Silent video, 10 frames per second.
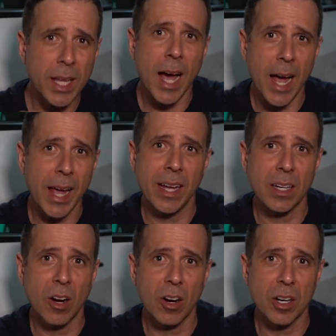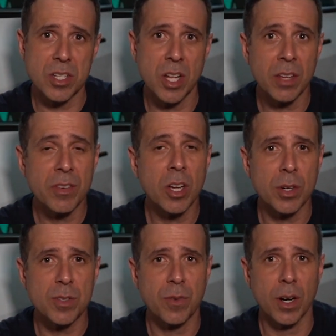high-end cars, they'll even go
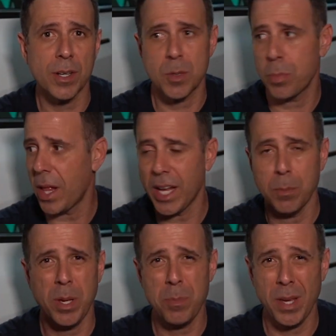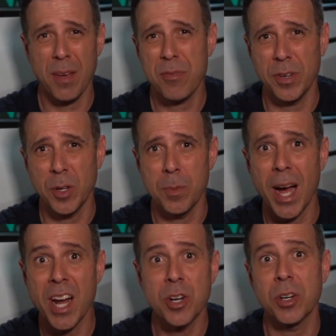as far as applying a PPF film
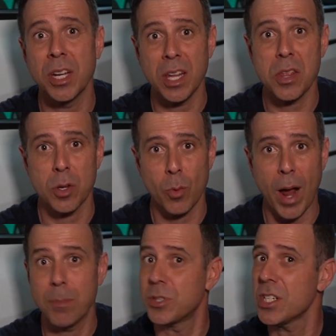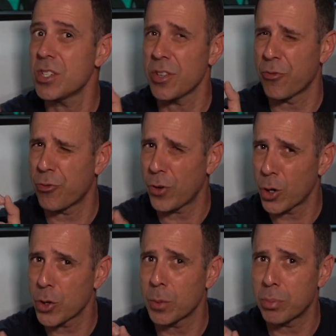underneath the wrap just to
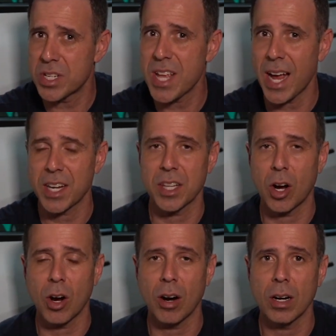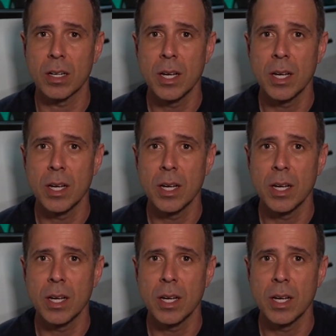further protect the car.